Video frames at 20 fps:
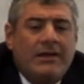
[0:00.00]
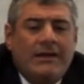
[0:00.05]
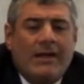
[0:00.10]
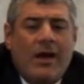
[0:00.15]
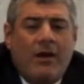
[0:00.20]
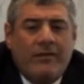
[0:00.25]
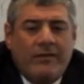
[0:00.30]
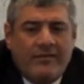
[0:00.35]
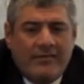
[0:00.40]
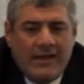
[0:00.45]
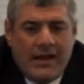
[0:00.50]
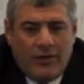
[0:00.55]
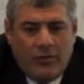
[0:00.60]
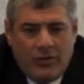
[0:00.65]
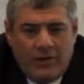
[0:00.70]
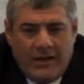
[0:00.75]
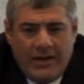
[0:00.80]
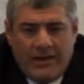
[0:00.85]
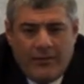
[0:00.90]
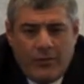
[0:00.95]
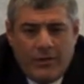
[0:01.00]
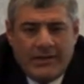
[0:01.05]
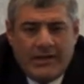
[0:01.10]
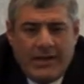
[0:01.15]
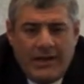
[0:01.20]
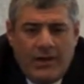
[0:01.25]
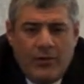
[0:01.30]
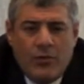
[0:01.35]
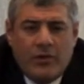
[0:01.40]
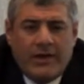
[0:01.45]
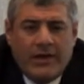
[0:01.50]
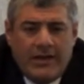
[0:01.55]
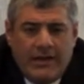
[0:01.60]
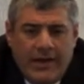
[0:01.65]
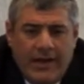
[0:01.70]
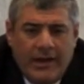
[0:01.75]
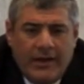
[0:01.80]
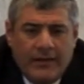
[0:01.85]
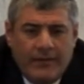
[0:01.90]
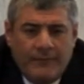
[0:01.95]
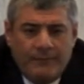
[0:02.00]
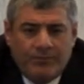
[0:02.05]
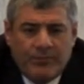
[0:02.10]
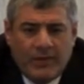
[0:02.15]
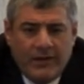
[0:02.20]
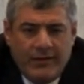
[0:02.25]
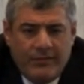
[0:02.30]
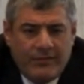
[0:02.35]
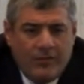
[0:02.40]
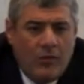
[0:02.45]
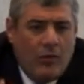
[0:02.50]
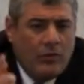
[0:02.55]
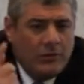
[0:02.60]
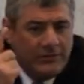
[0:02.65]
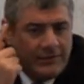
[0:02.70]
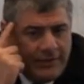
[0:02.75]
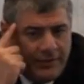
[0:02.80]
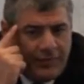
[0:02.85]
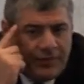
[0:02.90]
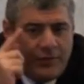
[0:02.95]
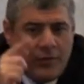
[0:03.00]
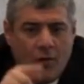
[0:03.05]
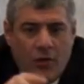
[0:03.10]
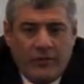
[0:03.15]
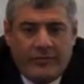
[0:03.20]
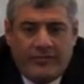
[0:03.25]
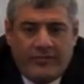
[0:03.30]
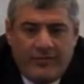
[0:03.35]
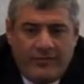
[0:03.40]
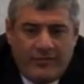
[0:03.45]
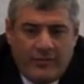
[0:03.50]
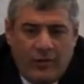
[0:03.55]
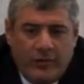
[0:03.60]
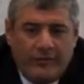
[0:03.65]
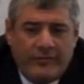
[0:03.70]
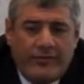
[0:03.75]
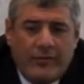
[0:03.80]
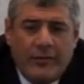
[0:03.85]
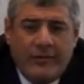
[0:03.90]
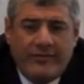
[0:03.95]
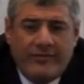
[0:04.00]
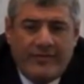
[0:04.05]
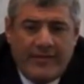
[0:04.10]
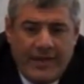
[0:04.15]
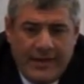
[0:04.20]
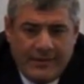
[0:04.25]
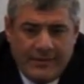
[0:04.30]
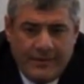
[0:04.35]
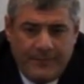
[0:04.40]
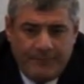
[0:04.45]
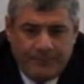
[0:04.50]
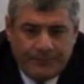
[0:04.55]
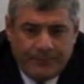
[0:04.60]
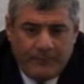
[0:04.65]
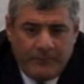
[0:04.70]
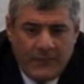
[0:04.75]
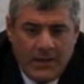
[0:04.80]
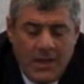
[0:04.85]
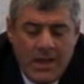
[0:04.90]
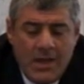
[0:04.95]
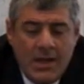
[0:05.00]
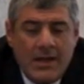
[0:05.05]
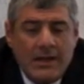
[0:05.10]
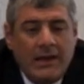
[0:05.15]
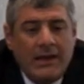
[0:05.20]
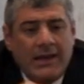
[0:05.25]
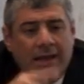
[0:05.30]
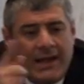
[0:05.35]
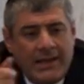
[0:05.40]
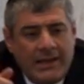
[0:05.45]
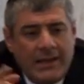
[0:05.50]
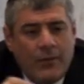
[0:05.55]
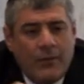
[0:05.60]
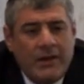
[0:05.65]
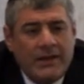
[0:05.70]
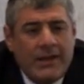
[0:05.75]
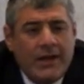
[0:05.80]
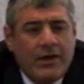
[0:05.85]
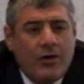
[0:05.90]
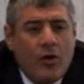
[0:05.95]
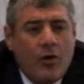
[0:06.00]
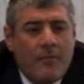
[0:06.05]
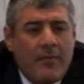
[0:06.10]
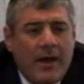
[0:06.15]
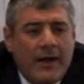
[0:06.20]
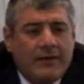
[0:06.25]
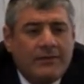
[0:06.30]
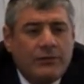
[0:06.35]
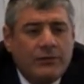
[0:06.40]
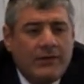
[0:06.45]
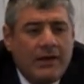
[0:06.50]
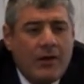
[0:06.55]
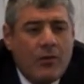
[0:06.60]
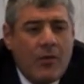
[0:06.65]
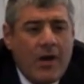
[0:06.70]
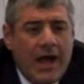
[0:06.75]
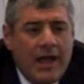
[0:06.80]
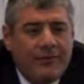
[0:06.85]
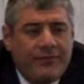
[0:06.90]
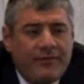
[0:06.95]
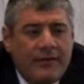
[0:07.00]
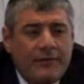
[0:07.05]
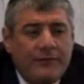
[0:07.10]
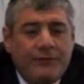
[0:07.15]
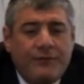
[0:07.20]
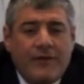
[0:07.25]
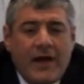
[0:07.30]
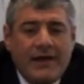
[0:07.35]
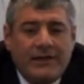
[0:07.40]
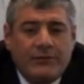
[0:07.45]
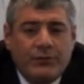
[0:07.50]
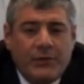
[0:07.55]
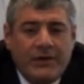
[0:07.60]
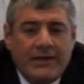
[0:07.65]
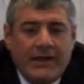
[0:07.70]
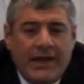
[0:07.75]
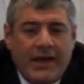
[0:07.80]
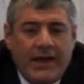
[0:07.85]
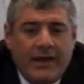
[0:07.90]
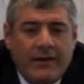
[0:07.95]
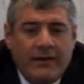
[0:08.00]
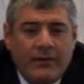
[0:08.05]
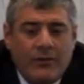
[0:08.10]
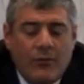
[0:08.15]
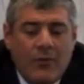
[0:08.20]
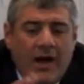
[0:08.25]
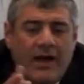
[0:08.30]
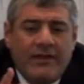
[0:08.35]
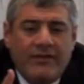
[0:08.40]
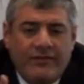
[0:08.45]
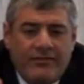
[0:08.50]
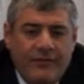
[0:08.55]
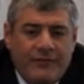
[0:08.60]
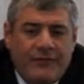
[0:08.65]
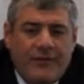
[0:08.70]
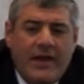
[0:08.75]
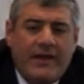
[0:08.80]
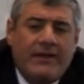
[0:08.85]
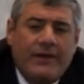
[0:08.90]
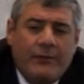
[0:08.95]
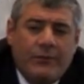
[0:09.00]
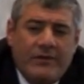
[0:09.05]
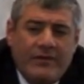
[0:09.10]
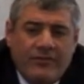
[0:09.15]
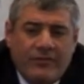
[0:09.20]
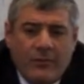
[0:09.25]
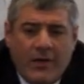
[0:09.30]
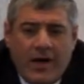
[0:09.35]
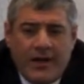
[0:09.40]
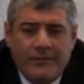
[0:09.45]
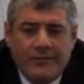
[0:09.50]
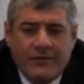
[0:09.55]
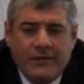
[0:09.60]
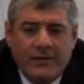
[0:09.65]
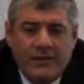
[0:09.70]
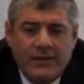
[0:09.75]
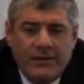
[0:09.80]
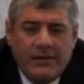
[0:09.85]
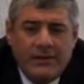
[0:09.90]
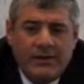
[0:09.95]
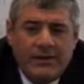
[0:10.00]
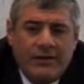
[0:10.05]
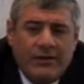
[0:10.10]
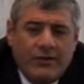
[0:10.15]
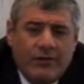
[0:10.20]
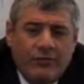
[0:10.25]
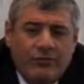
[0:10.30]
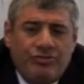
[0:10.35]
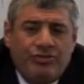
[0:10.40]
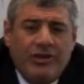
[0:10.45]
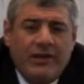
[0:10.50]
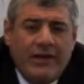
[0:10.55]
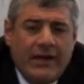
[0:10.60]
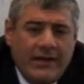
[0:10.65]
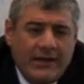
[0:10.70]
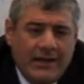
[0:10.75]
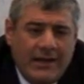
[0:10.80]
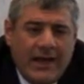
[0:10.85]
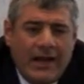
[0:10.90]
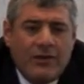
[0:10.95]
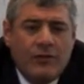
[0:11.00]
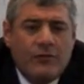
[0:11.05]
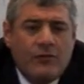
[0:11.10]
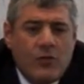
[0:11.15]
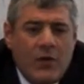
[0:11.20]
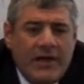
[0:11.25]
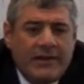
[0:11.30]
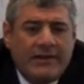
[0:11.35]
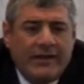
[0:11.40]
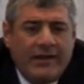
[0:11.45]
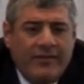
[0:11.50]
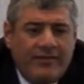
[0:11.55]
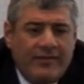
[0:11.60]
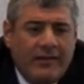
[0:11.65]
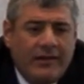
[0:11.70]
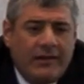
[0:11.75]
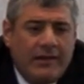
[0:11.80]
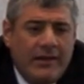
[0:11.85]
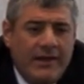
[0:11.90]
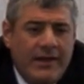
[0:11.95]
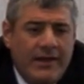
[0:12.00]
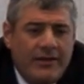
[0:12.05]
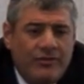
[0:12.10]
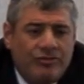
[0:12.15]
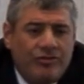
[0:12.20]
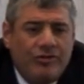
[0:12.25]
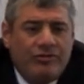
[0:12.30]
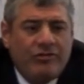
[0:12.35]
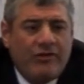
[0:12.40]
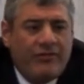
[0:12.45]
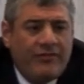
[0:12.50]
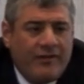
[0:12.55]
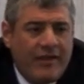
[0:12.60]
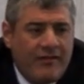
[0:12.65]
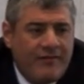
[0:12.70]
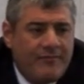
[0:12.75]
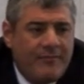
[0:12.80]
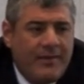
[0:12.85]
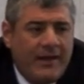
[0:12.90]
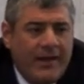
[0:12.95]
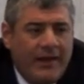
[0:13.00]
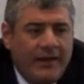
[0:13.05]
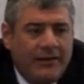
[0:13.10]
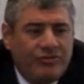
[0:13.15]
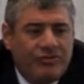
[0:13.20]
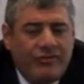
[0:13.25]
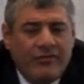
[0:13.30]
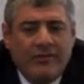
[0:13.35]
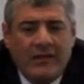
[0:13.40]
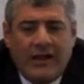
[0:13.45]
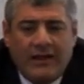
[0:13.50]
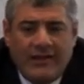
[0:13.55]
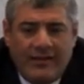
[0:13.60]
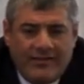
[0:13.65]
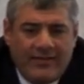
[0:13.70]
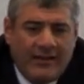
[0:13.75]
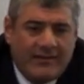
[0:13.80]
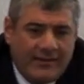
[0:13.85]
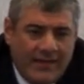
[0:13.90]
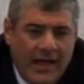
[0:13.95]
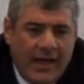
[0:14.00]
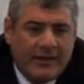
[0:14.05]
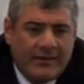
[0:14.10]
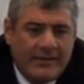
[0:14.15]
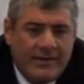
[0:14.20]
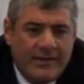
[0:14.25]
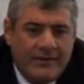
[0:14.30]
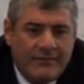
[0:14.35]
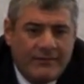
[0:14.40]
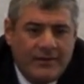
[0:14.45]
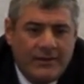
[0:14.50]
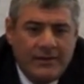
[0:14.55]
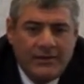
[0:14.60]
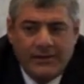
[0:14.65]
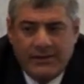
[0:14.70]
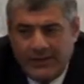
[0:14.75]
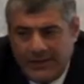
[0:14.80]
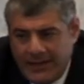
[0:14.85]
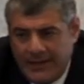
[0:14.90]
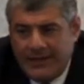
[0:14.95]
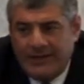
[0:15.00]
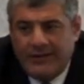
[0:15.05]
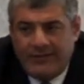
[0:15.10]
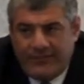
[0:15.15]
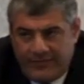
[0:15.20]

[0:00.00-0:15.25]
Now, it's not only when they look at her. It's all the thoughts is also a sin. Later, when they go back to their wives and fight with her, why is he fighting with his wife? because she gained a lot of weight recently. She just gave birth. She's not as attractive. And